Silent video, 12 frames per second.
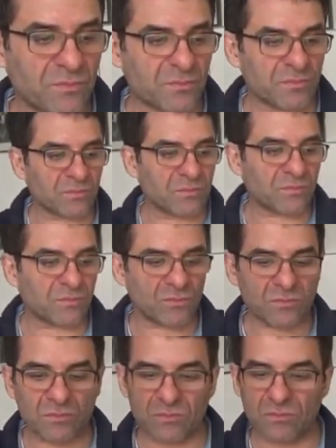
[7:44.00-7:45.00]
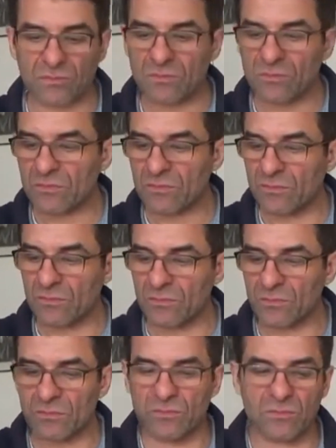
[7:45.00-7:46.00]

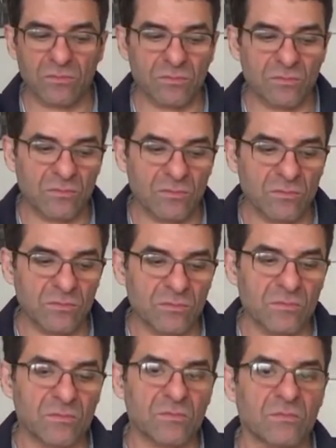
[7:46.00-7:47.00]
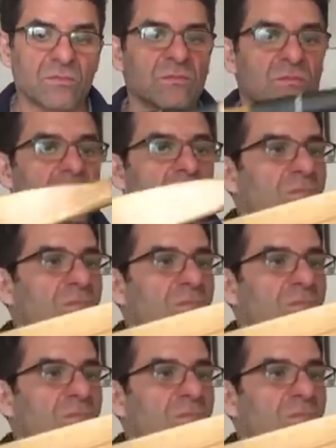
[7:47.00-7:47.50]
(no one is talking)